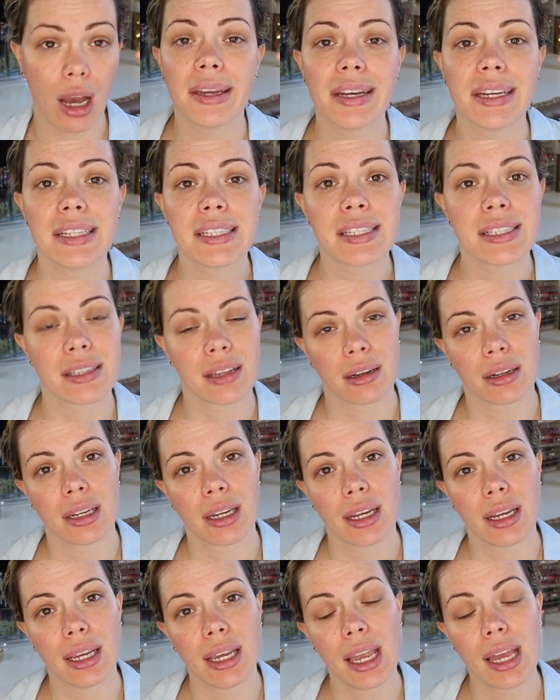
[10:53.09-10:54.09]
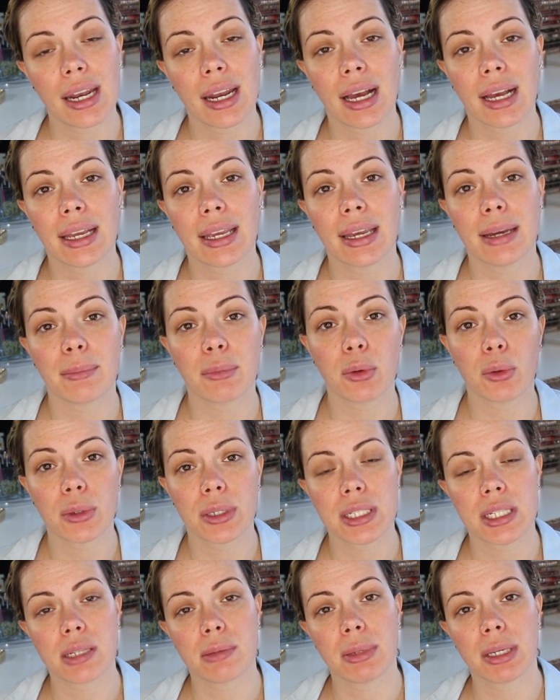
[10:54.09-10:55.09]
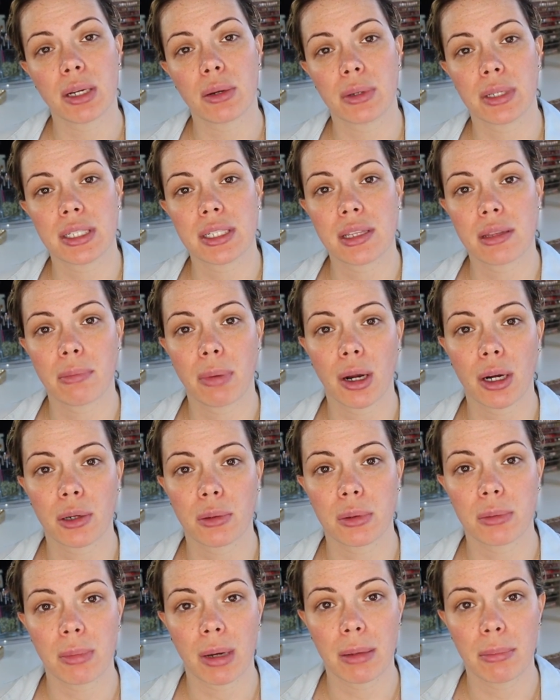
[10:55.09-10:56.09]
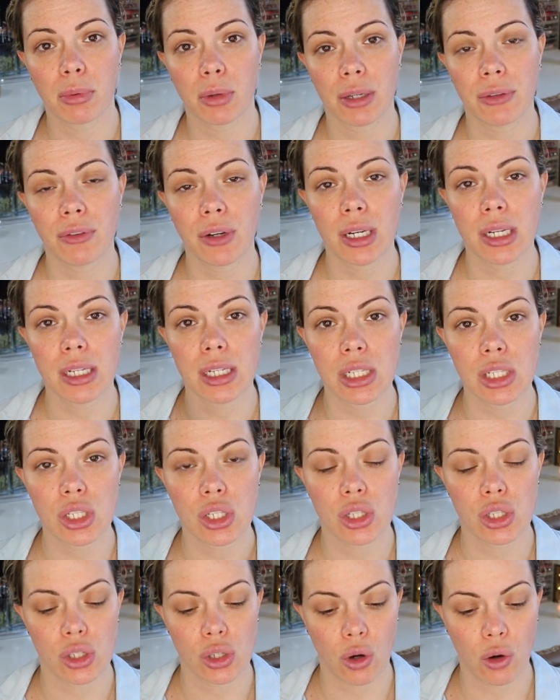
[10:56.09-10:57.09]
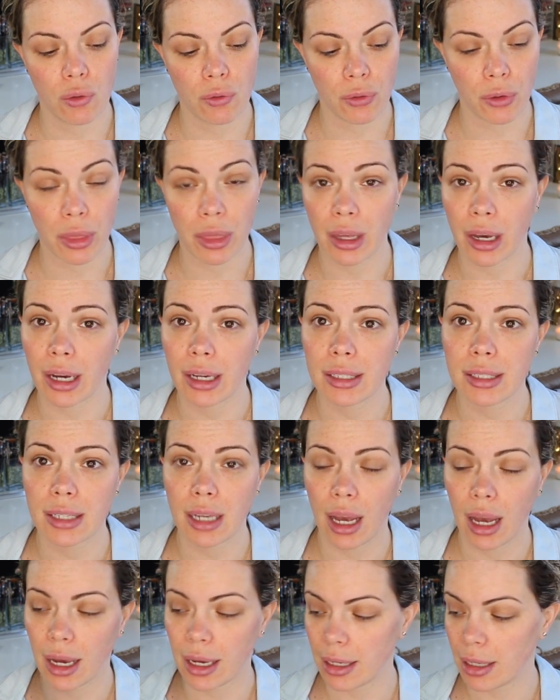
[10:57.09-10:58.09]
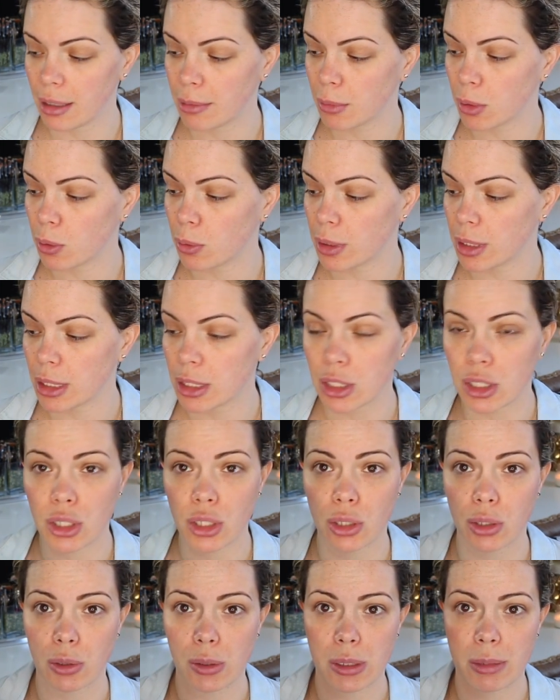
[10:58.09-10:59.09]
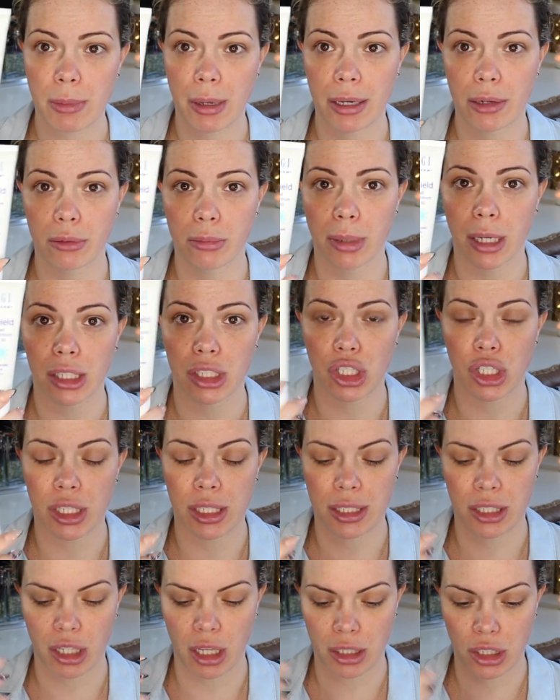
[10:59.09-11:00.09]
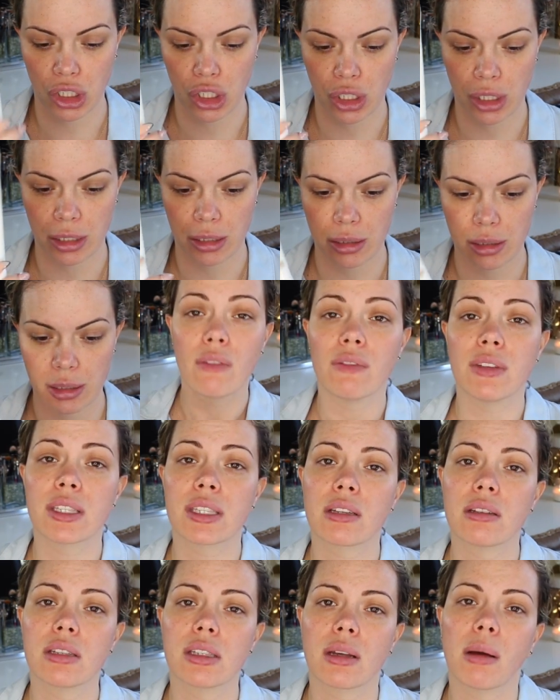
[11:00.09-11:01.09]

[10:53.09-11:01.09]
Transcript: It is Sunday and I am going to be going to the park with my boyfriend, so for that I am going to use my Obagi Sun Shield. Physical